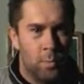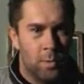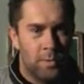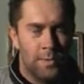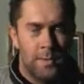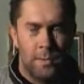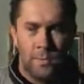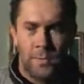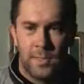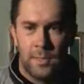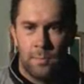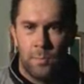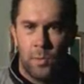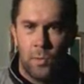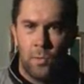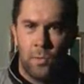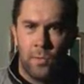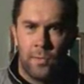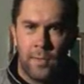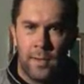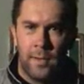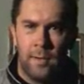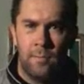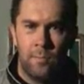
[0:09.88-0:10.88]
Well, that was the
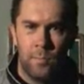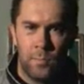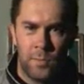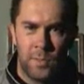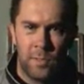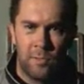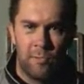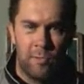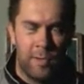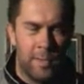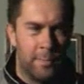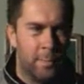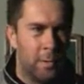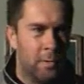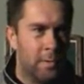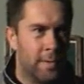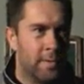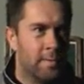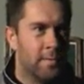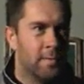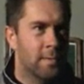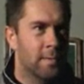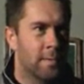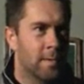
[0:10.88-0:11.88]
important thing. It was the 3
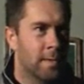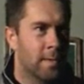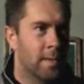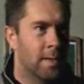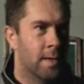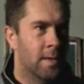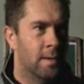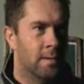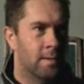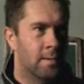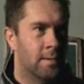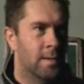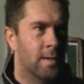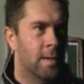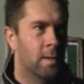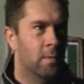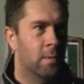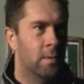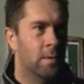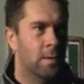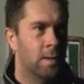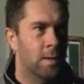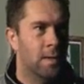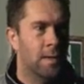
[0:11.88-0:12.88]
points and
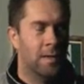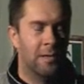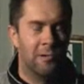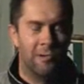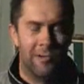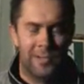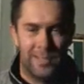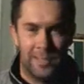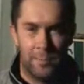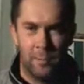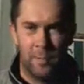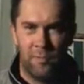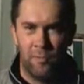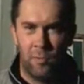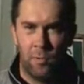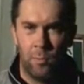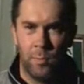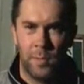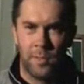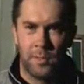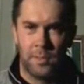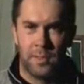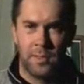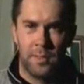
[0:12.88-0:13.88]
a gritty
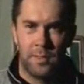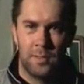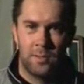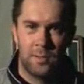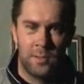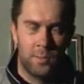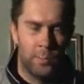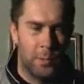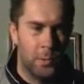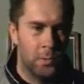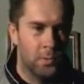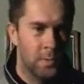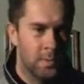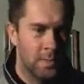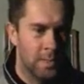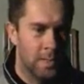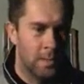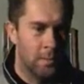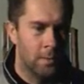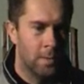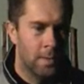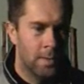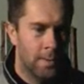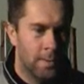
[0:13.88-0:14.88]
performance to boot.
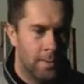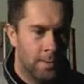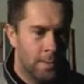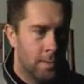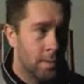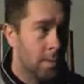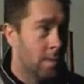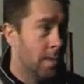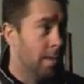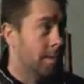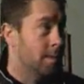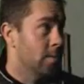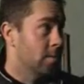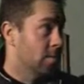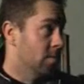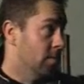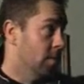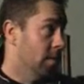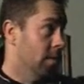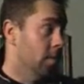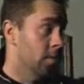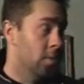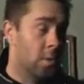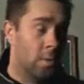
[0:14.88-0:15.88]
So
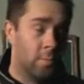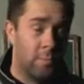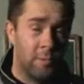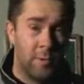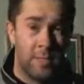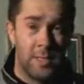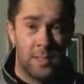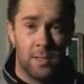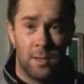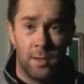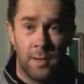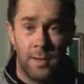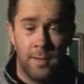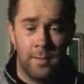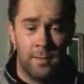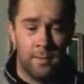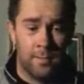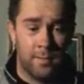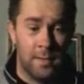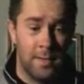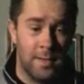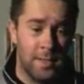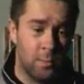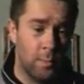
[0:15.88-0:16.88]
against a top 3 side,
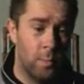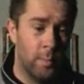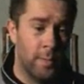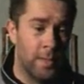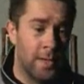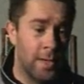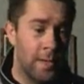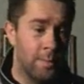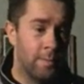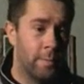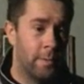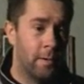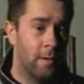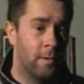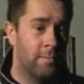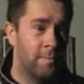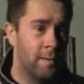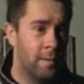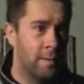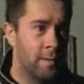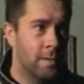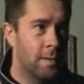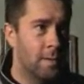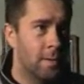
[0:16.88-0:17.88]
so that's what we're capable
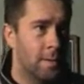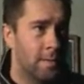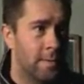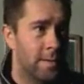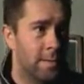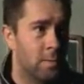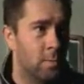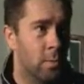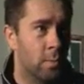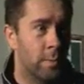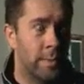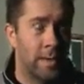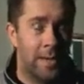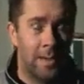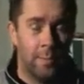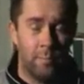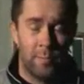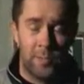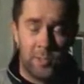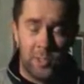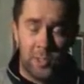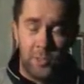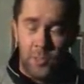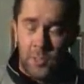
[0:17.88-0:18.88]
of. That's what we
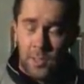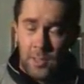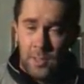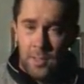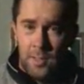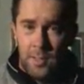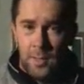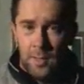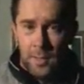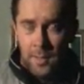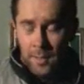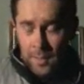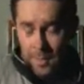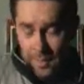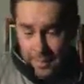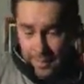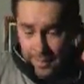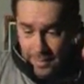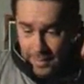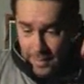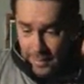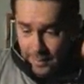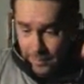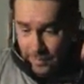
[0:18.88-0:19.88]
can produce.
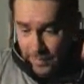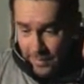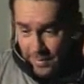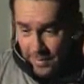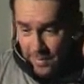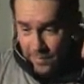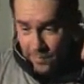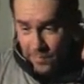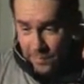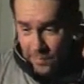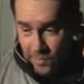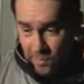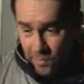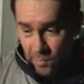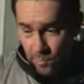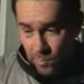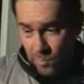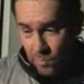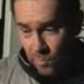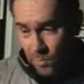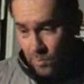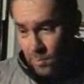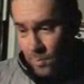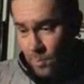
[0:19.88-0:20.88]
And if we do it
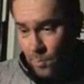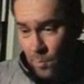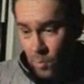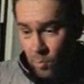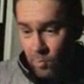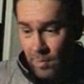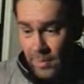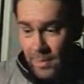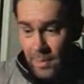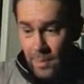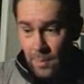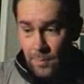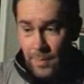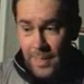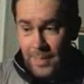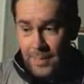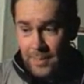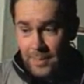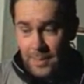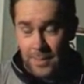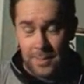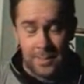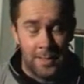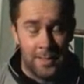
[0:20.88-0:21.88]
more on a more regular
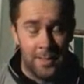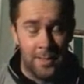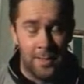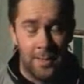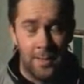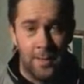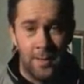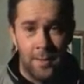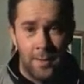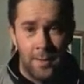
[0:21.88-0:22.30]
basis, then